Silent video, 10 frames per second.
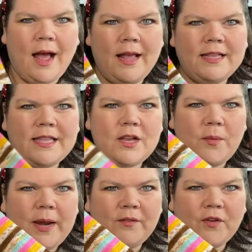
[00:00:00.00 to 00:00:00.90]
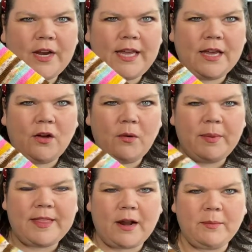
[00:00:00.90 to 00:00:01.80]
It's still waiting for a heel,
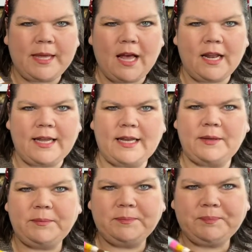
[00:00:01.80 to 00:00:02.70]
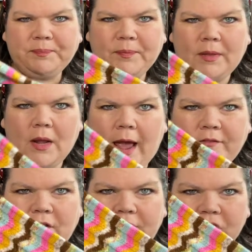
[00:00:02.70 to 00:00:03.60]
but that'll be cut in
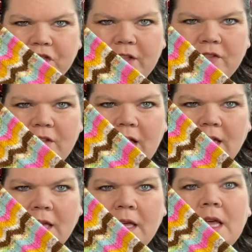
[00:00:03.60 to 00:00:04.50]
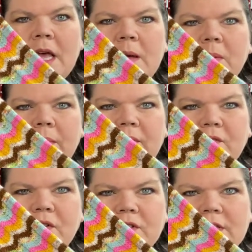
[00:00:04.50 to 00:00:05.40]
after I finish the other sock. But we have the
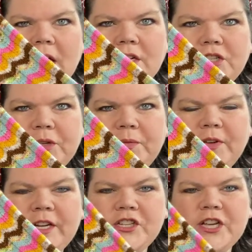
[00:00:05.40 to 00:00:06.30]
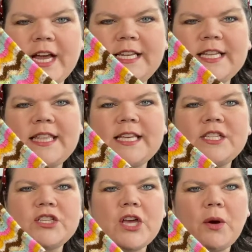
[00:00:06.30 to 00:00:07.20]
first sock tube finished. I did
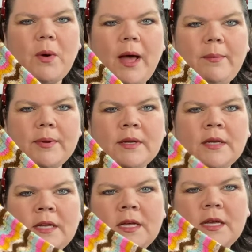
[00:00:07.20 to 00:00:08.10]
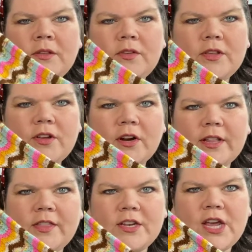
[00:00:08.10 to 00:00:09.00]
these toe up. So I started
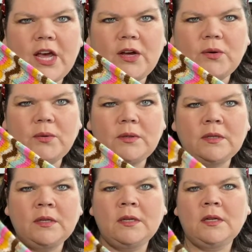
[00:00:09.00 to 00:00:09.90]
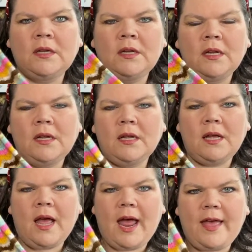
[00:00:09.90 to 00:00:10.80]
at the toe
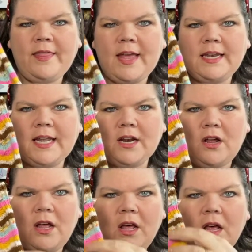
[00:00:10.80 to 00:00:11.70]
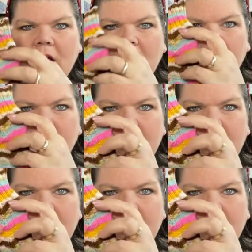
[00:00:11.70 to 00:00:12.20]
and then knit all the way